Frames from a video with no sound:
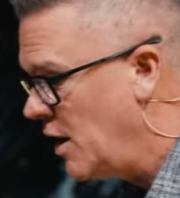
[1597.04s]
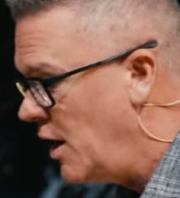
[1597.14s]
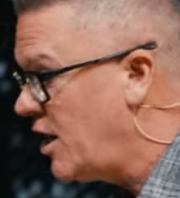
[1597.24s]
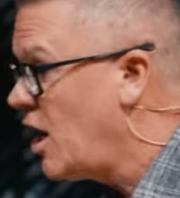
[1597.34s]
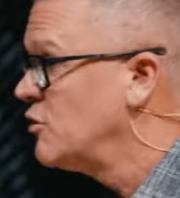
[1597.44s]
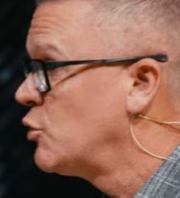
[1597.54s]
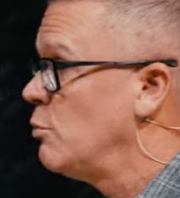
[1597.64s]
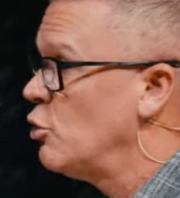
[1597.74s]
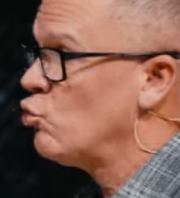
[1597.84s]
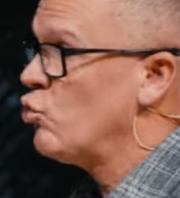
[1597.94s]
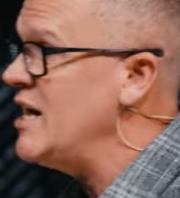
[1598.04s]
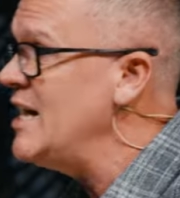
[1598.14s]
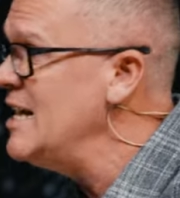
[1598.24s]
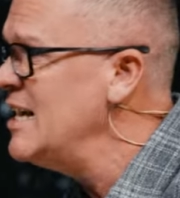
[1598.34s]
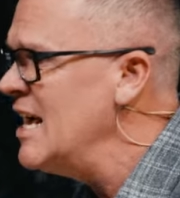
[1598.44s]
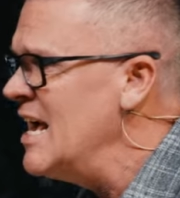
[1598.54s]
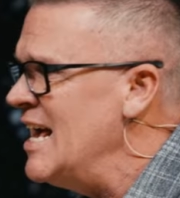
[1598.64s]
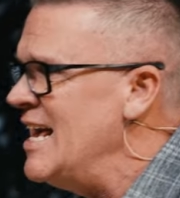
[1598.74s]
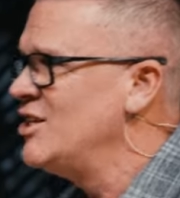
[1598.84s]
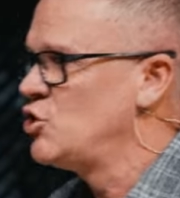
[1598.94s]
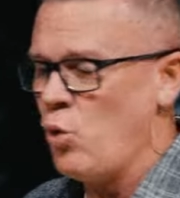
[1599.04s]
It comes from reading his